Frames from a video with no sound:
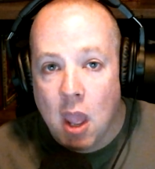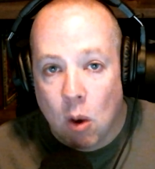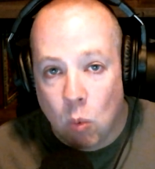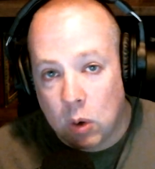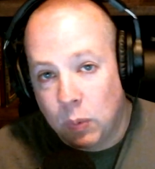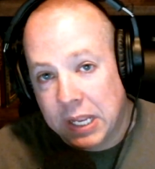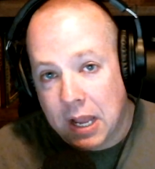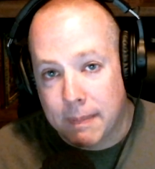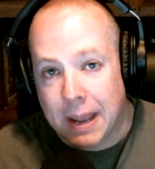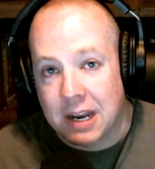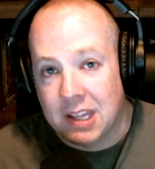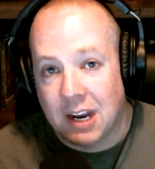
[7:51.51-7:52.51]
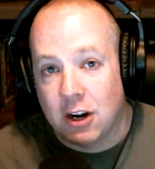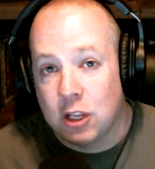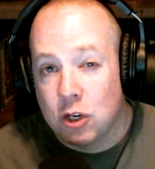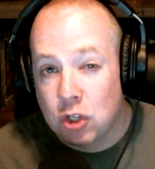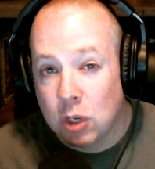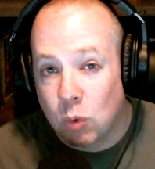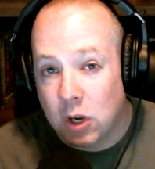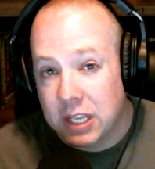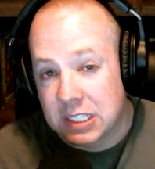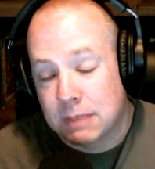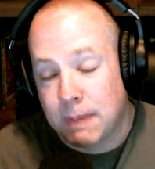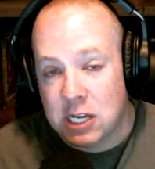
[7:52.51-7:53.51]
When we come out of there, usually we'll
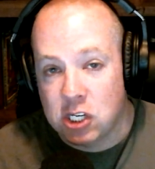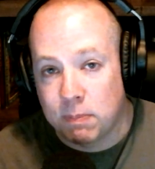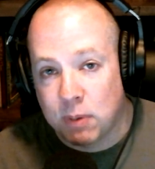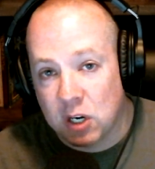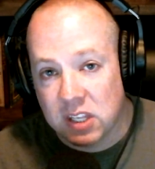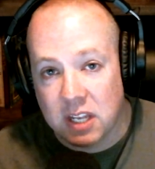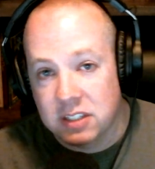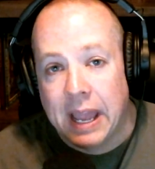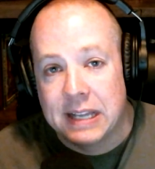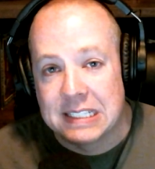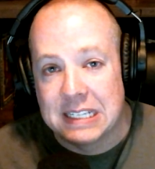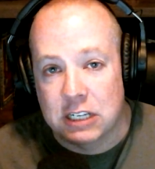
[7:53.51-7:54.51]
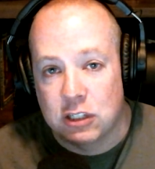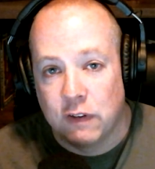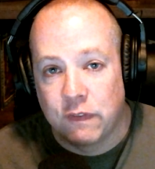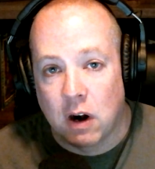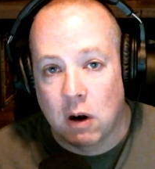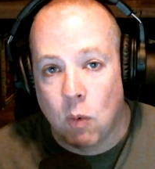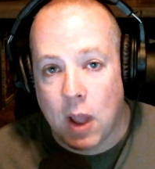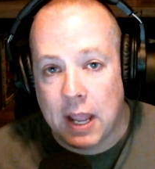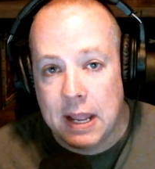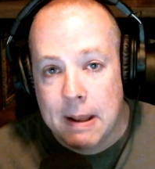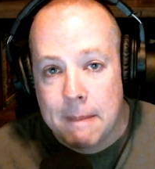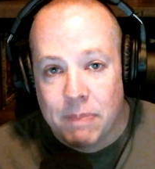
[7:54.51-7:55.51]
hit Spaceship Earth because it's not too far away.